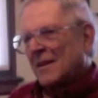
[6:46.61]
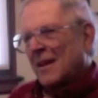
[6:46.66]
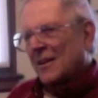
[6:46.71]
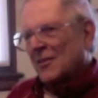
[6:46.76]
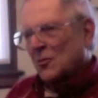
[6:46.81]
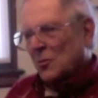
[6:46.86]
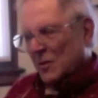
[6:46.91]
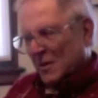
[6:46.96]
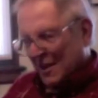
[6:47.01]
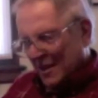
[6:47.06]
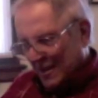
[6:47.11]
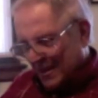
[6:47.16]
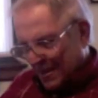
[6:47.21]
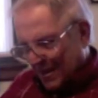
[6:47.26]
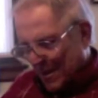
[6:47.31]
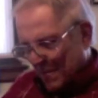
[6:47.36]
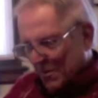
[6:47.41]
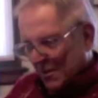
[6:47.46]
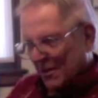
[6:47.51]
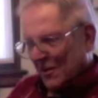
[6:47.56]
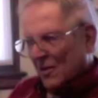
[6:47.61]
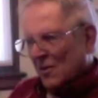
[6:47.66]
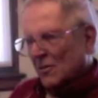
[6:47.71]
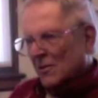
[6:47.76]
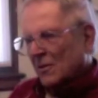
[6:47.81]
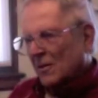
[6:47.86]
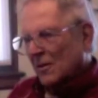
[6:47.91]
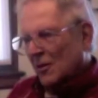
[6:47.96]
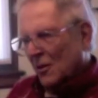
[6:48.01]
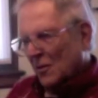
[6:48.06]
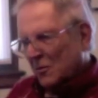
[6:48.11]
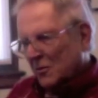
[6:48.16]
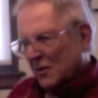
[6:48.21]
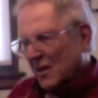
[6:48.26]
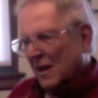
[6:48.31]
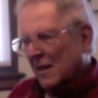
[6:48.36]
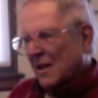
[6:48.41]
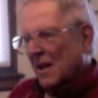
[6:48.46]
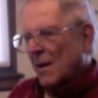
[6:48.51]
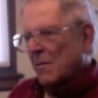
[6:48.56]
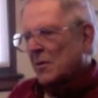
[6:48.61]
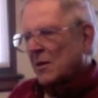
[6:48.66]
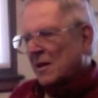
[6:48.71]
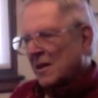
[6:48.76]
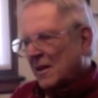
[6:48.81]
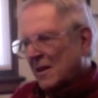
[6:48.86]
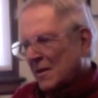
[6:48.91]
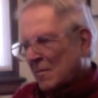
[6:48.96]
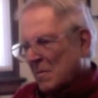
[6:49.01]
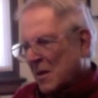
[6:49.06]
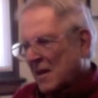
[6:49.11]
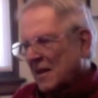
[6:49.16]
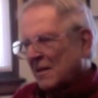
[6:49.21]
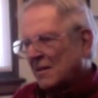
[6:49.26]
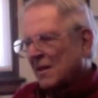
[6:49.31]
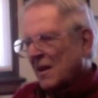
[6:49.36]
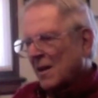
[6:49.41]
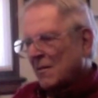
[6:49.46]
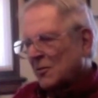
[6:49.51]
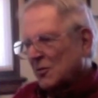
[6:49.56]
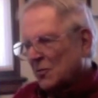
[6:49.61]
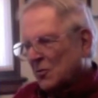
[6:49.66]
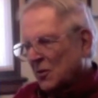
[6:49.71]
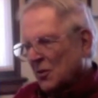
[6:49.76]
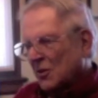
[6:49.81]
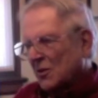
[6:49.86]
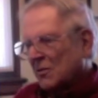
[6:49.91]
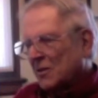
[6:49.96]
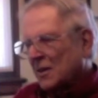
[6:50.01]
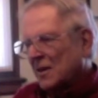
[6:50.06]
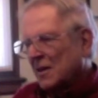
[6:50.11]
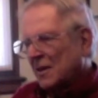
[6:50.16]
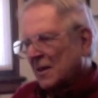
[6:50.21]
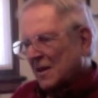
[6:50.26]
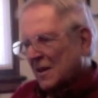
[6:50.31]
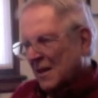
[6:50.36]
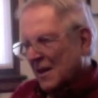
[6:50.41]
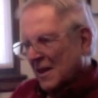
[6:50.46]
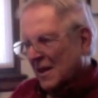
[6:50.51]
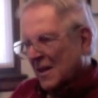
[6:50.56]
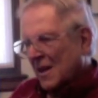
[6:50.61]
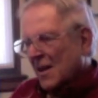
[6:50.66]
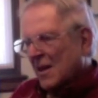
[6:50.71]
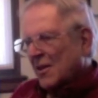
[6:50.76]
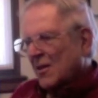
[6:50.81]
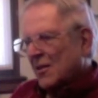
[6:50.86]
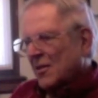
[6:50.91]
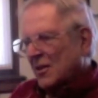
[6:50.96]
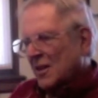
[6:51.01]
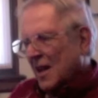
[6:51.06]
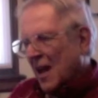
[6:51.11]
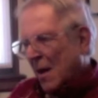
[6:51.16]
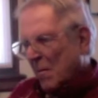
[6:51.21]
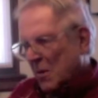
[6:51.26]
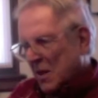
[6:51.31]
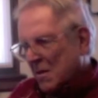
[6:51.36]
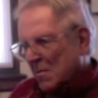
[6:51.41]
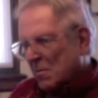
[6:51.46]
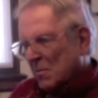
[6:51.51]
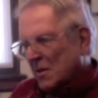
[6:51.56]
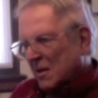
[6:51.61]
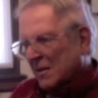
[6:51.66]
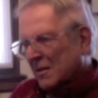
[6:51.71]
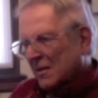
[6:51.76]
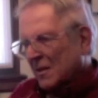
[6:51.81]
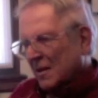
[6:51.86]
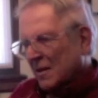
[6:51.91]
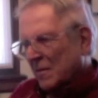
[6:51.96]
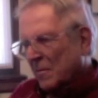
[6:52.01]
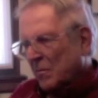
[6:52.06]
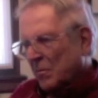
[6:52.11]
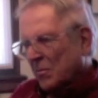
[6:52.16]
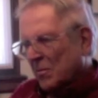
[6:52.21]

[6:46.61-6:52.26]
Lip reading: Yes, we did. A couple of Golden Globes. Got nominated many times for the Emmy. But